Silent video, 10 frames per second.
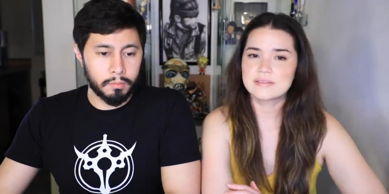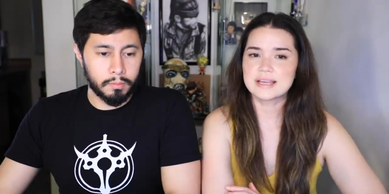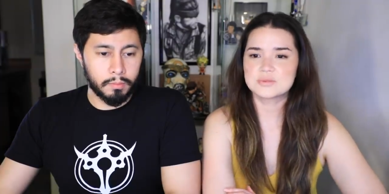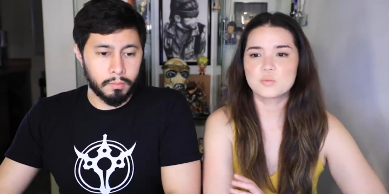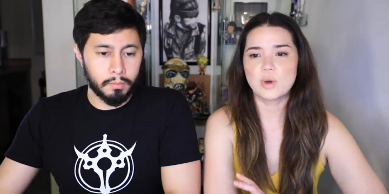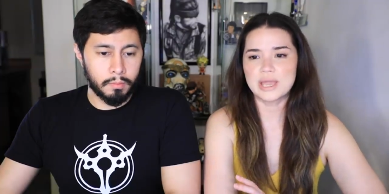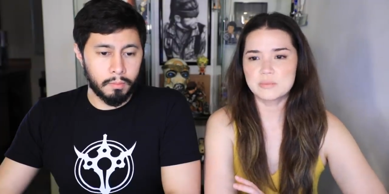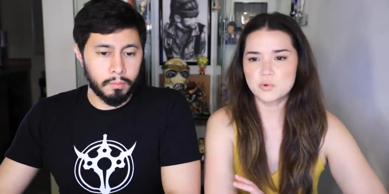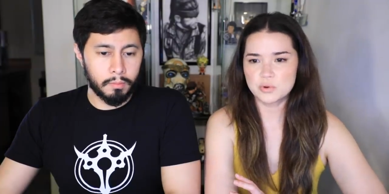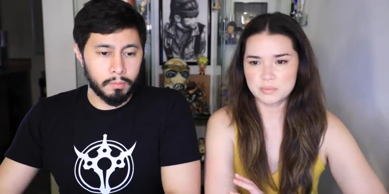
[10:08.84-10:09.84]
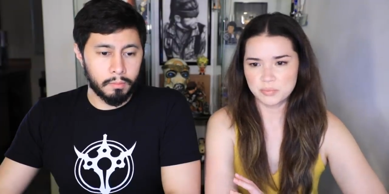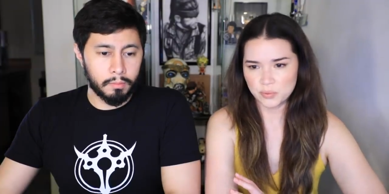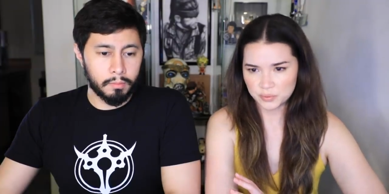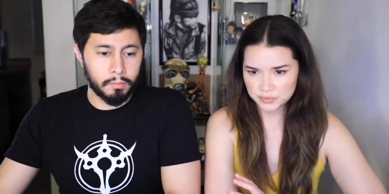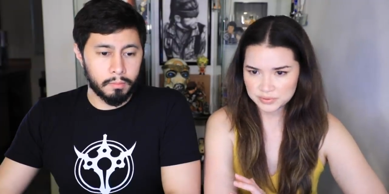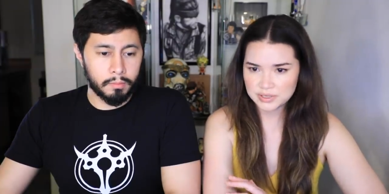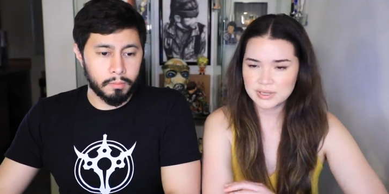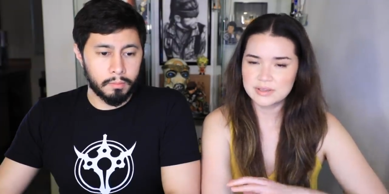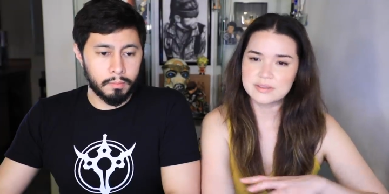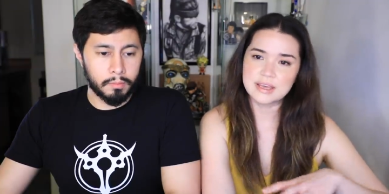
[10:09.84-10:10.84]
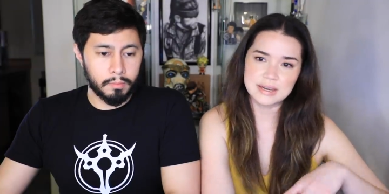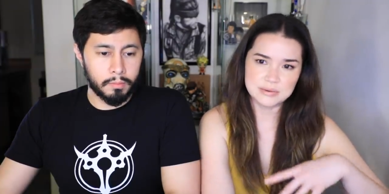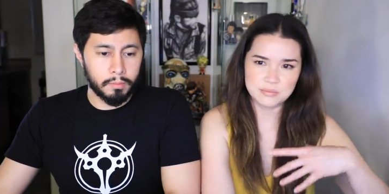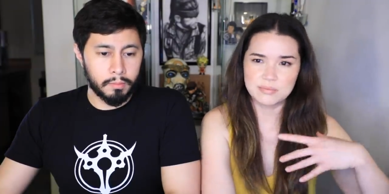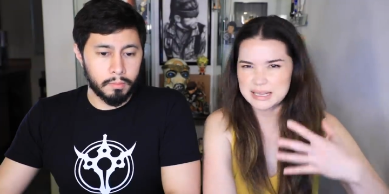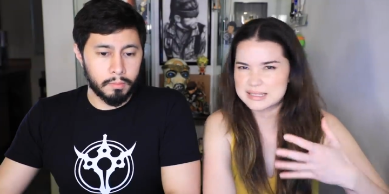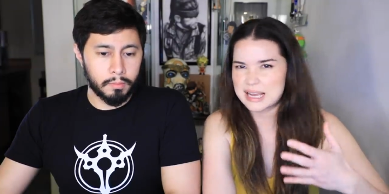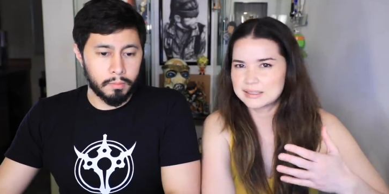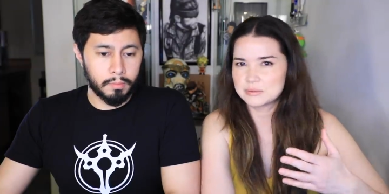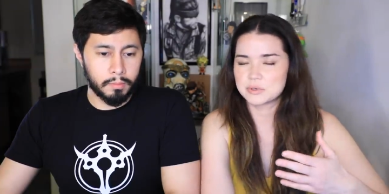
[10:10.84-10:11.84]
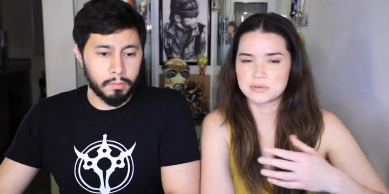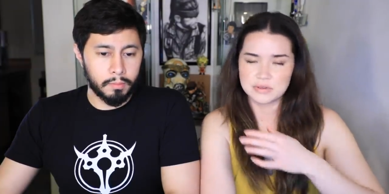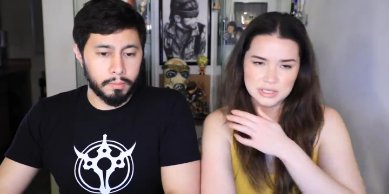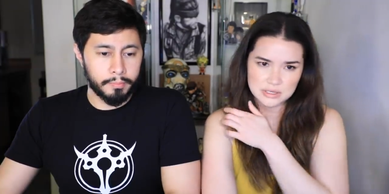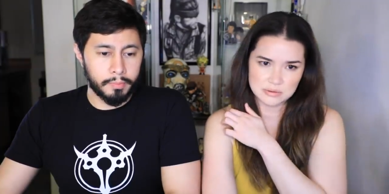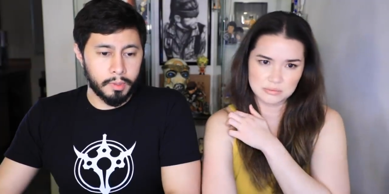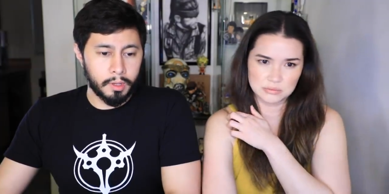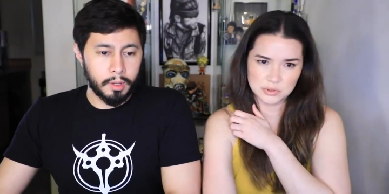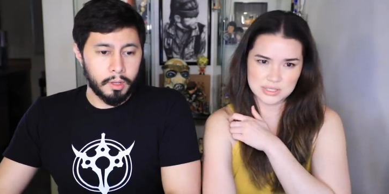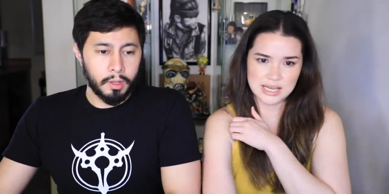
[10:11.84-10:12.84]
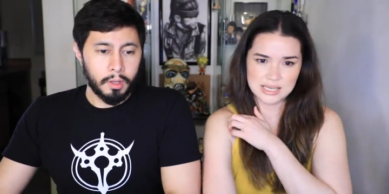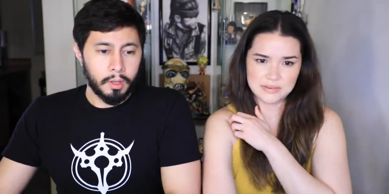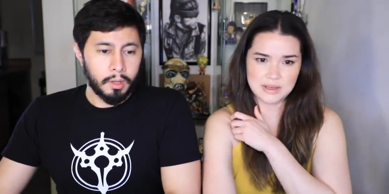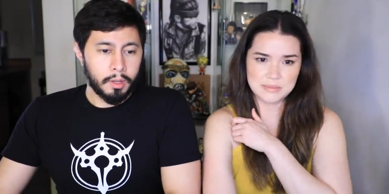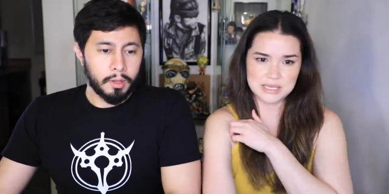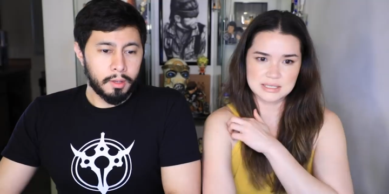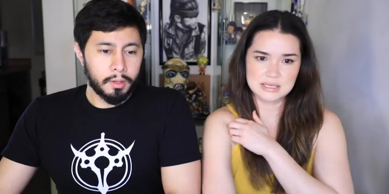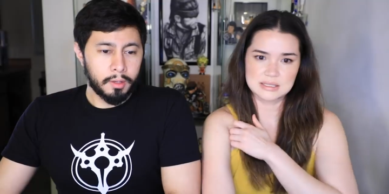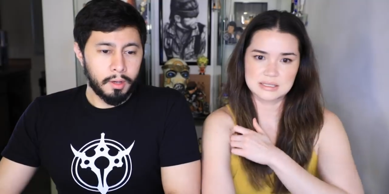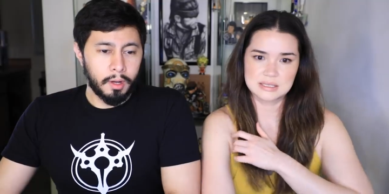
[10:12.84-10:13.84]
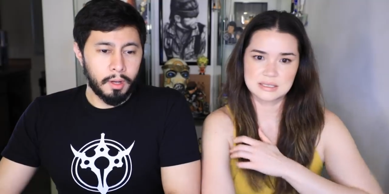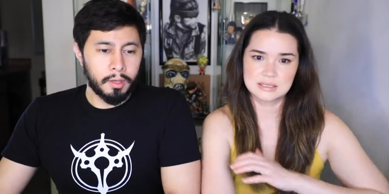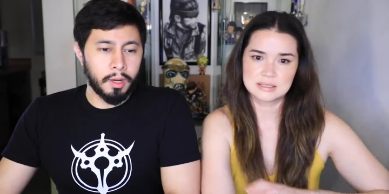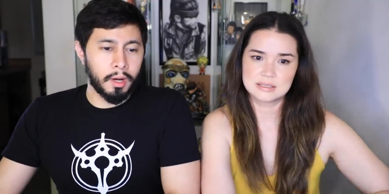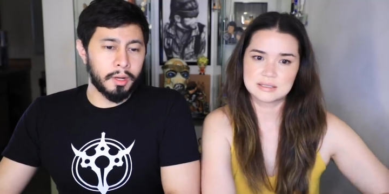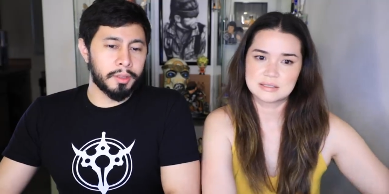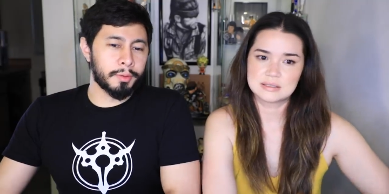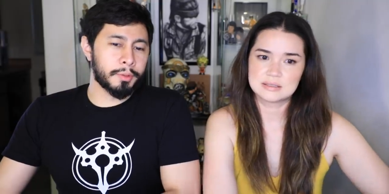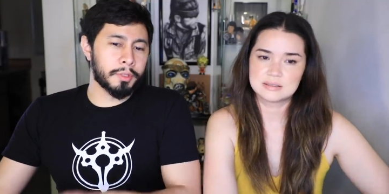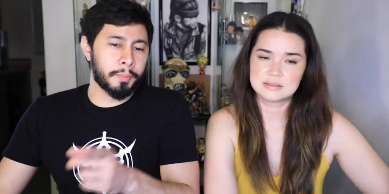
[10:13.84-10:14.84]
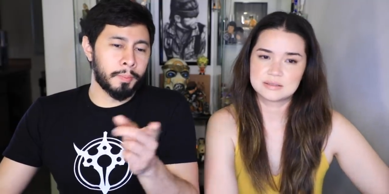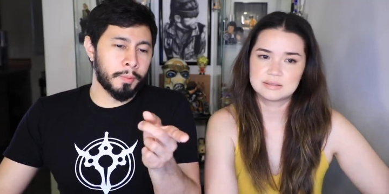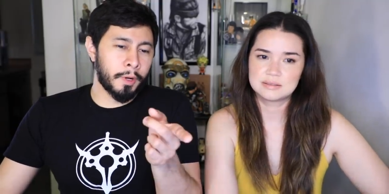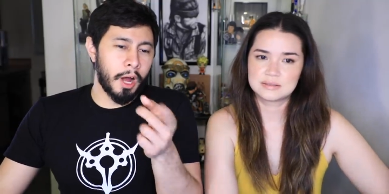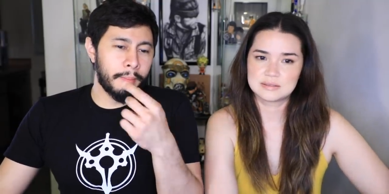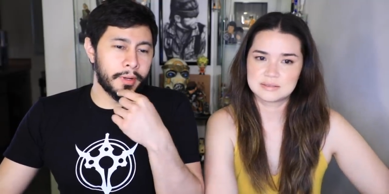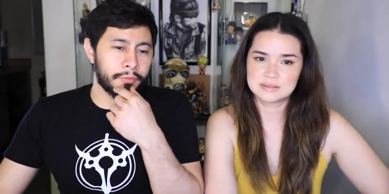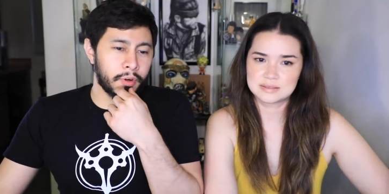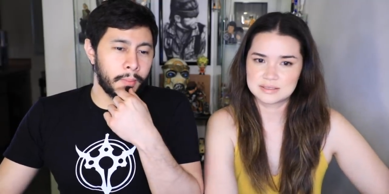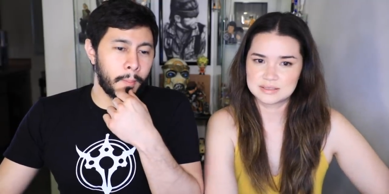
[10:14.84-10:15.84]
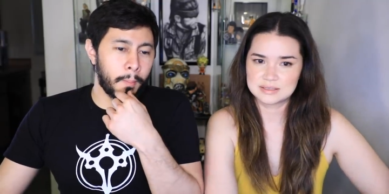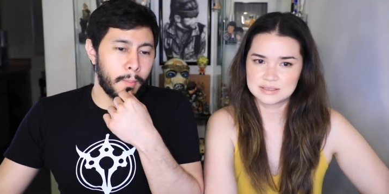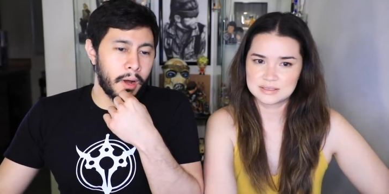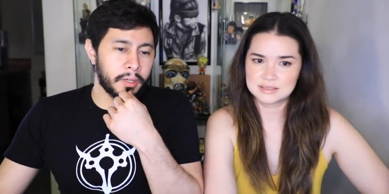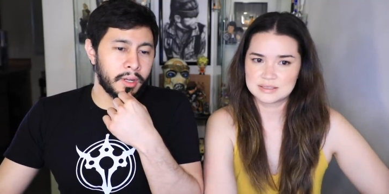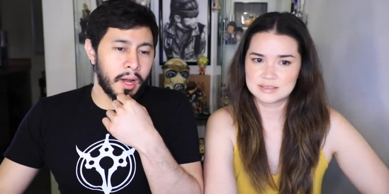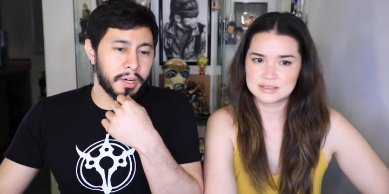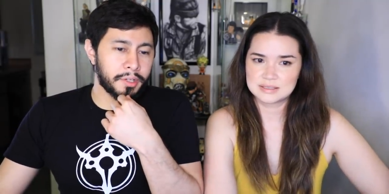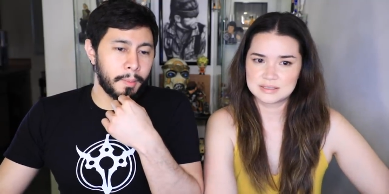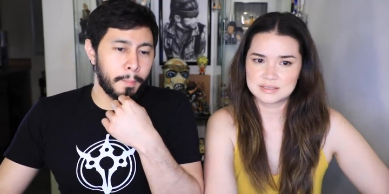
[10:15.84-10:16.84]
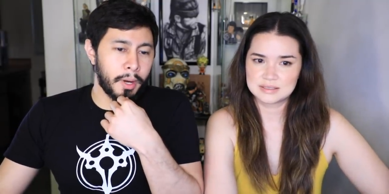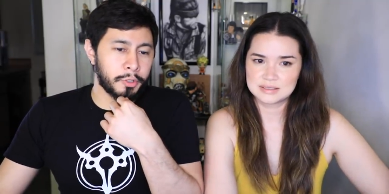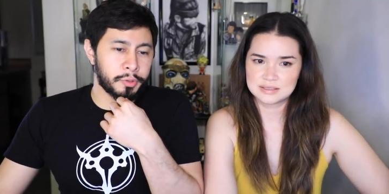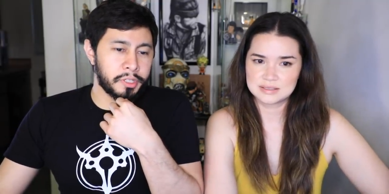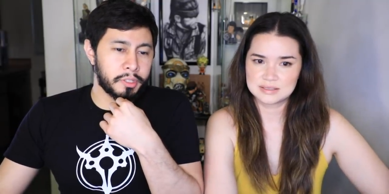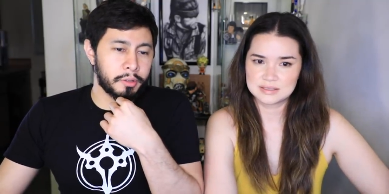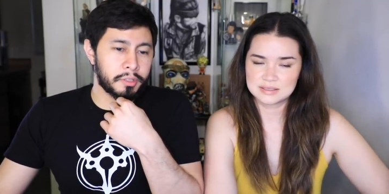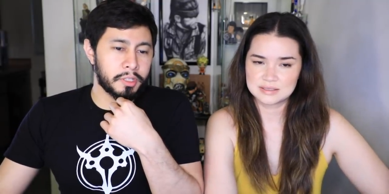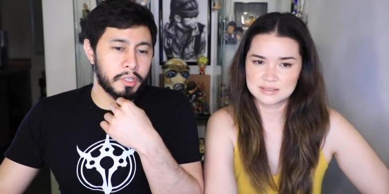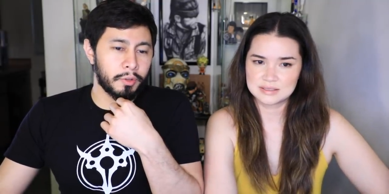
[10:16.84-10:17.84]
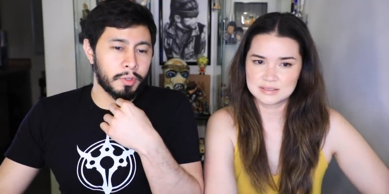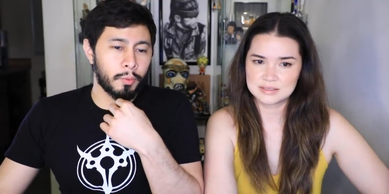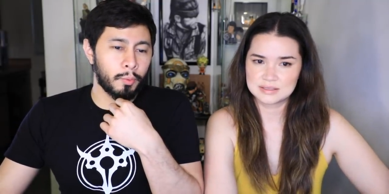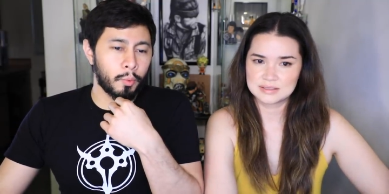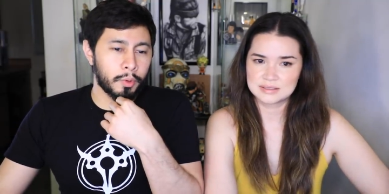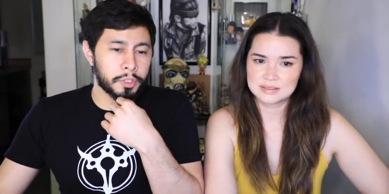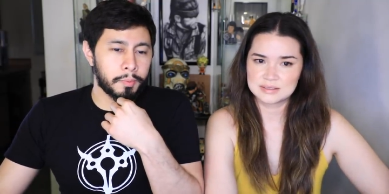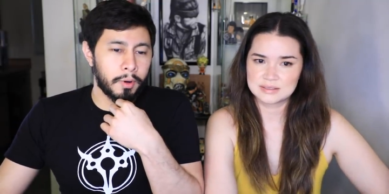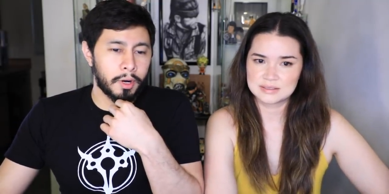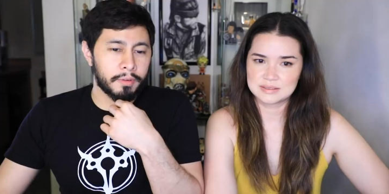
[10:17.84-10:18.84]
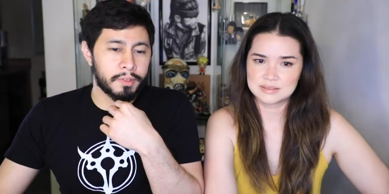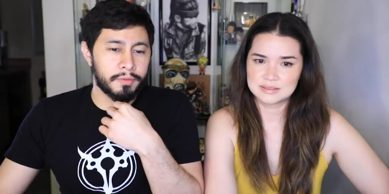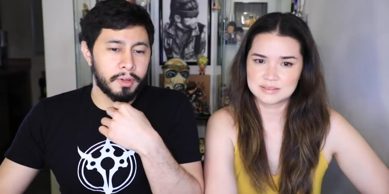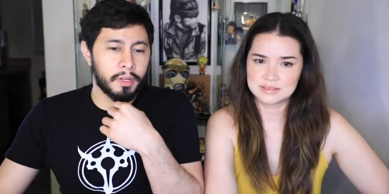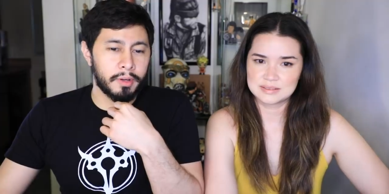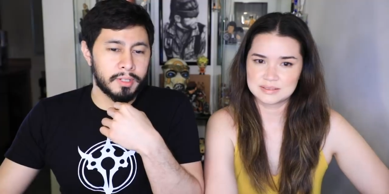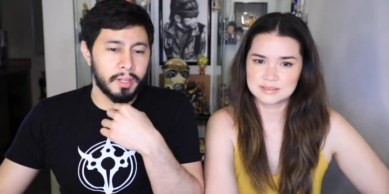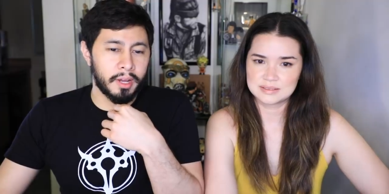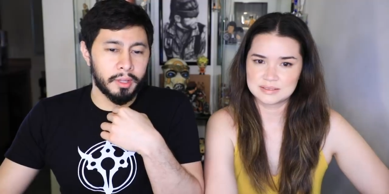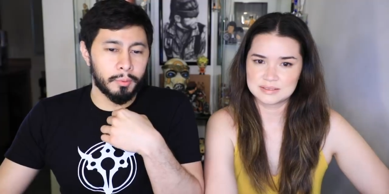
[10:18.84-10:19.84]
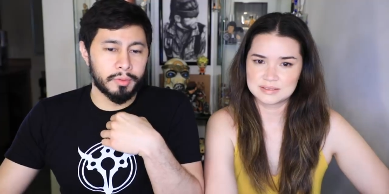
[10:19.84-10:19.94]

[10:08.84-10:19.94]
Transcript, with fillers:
Speaker 1: that's way more important than exactly what your video looks like, if that makes sense.
Speaker 2: Yeah, uh, there was a comment from Mangat Madrista who says the only worst part of this video is length. It